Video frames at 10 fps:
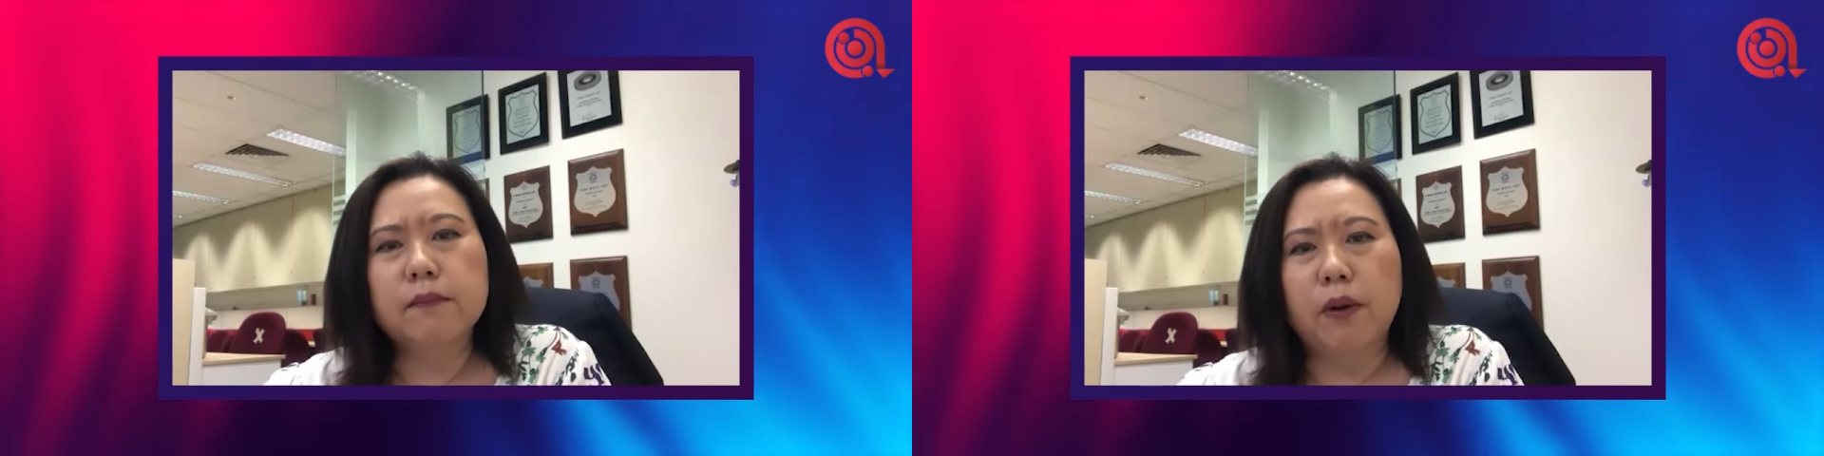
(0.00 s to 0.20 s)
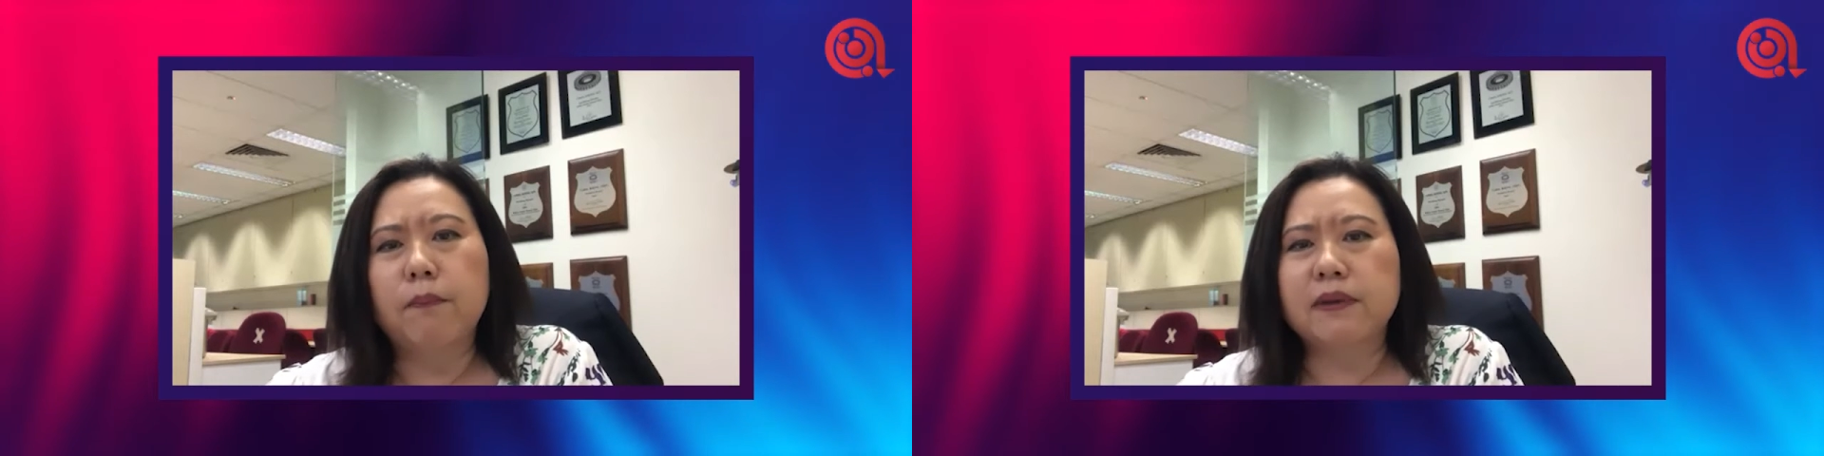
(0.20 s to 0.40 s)

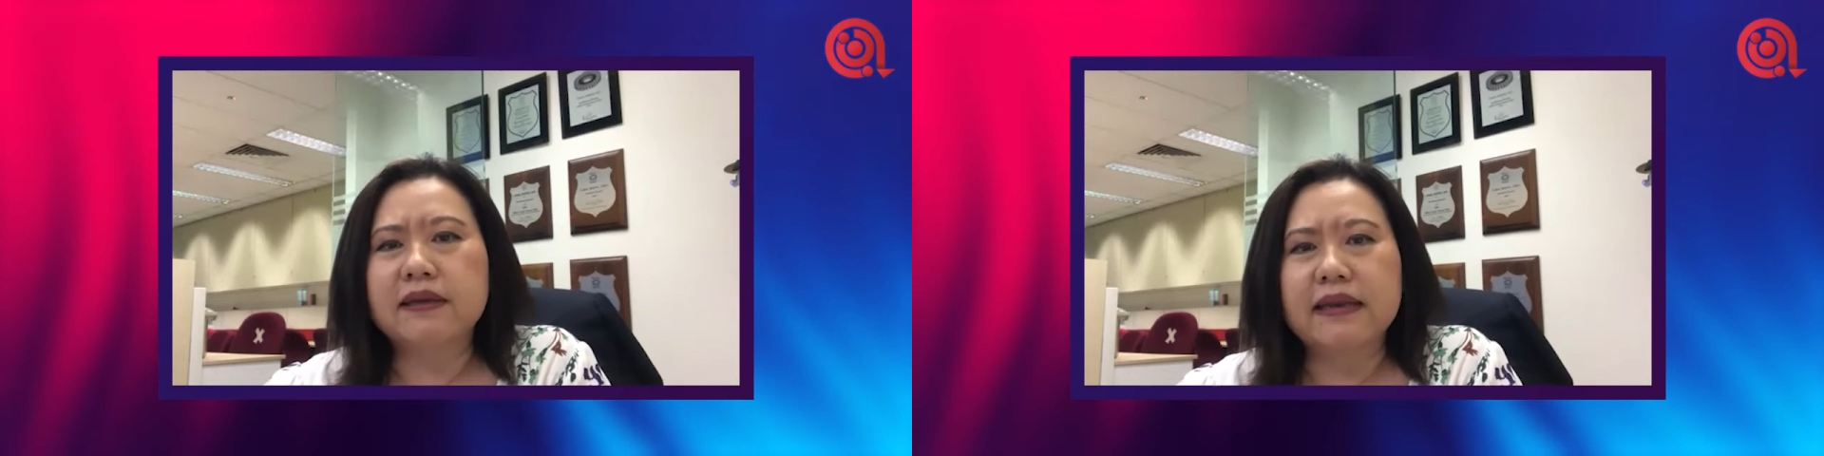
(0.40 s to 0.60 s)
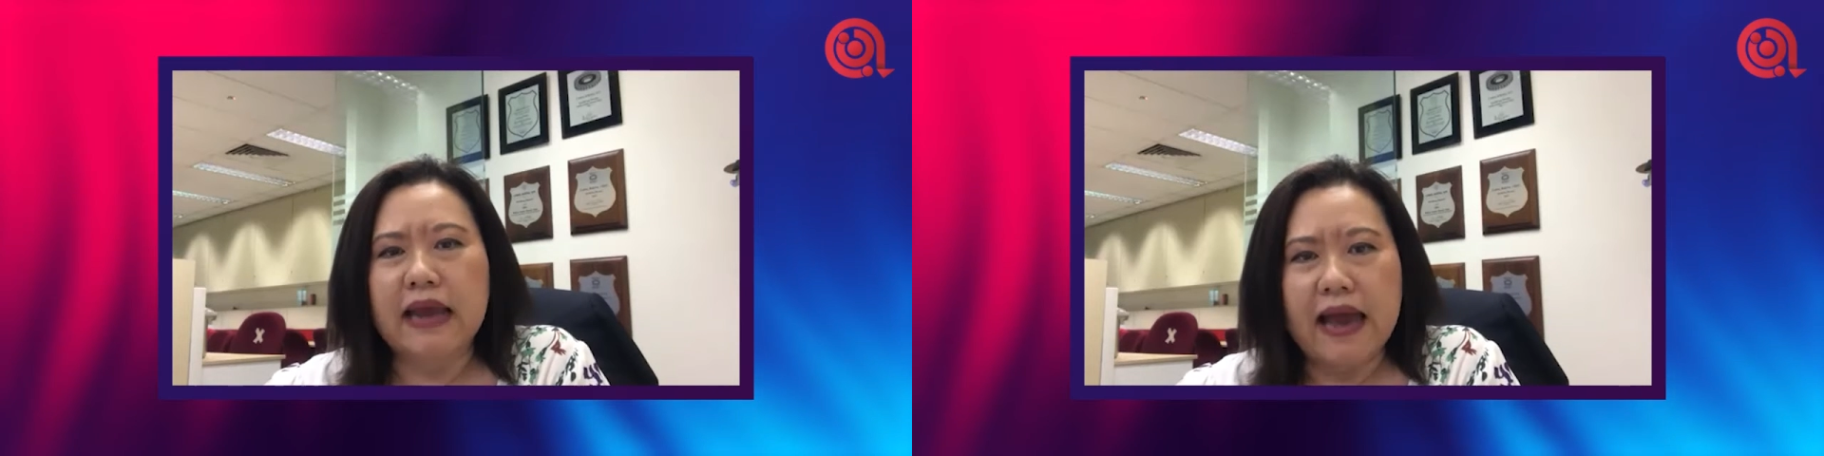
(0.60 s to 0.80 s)
properly
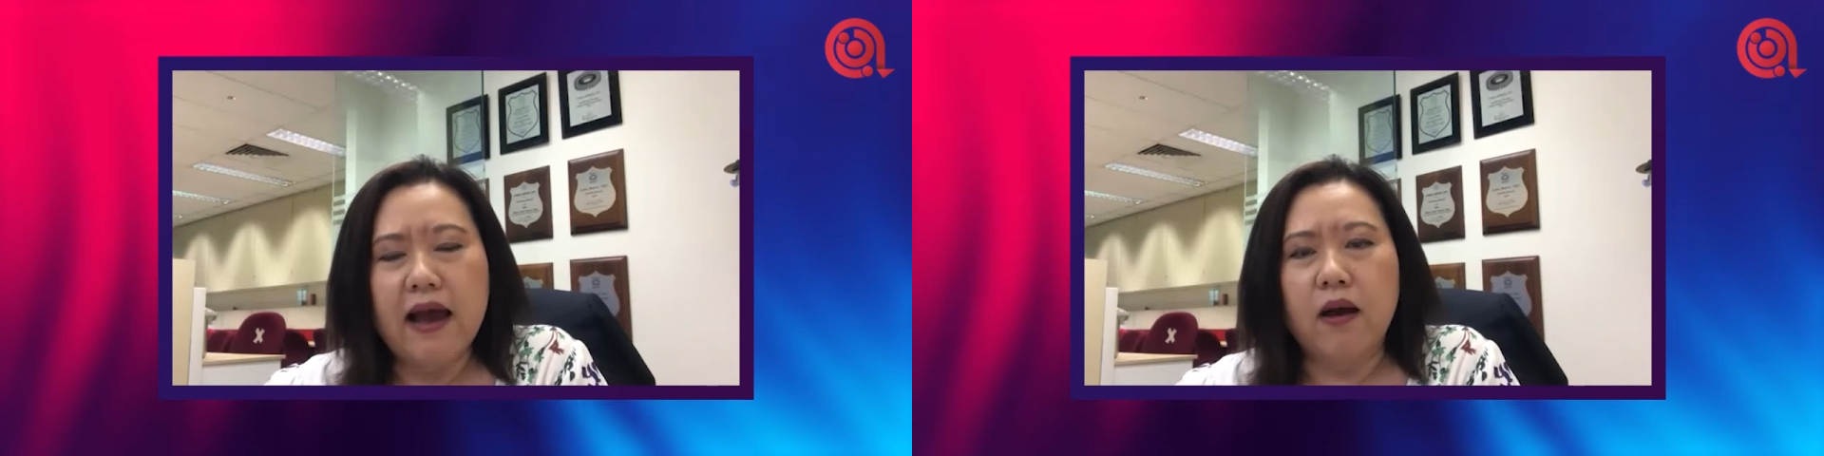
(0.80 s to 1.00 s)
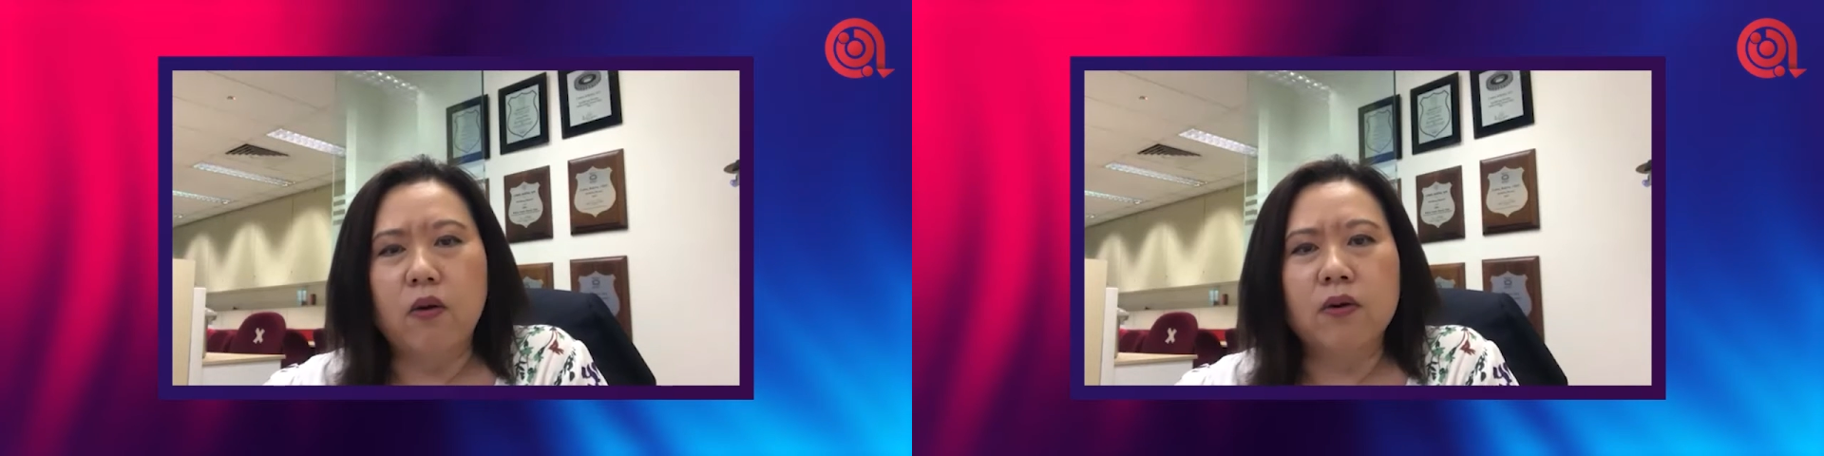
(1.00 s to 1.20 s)

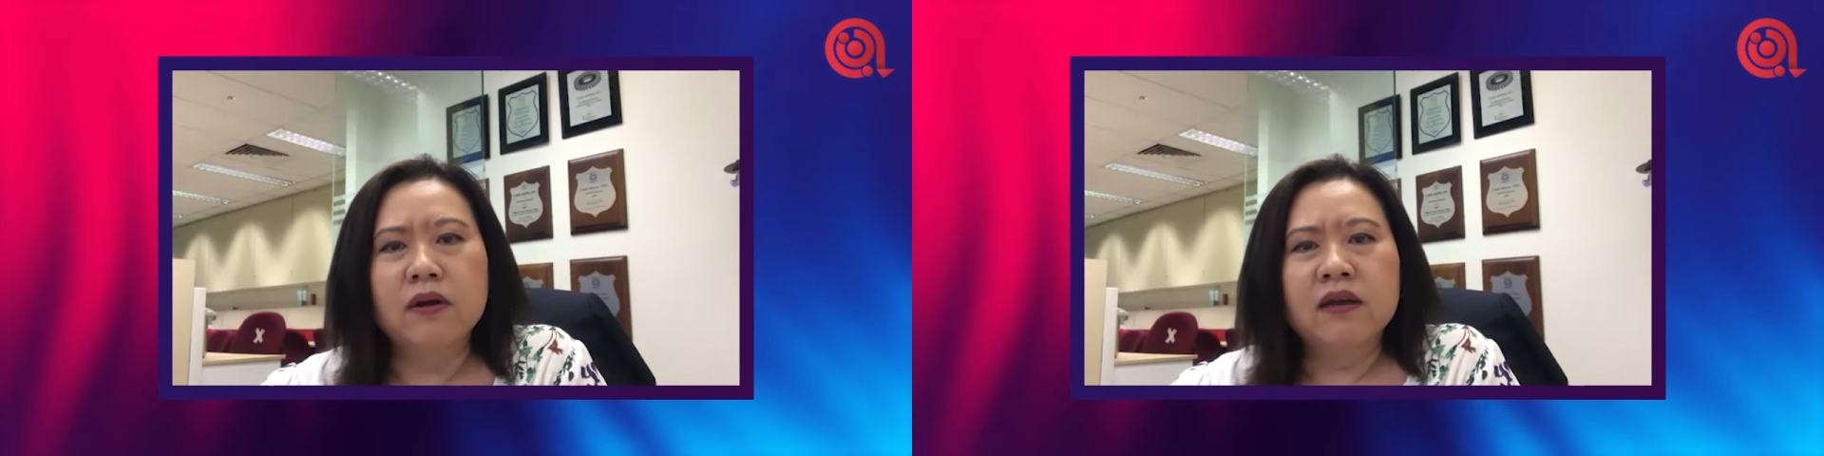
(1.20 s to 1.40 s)
now,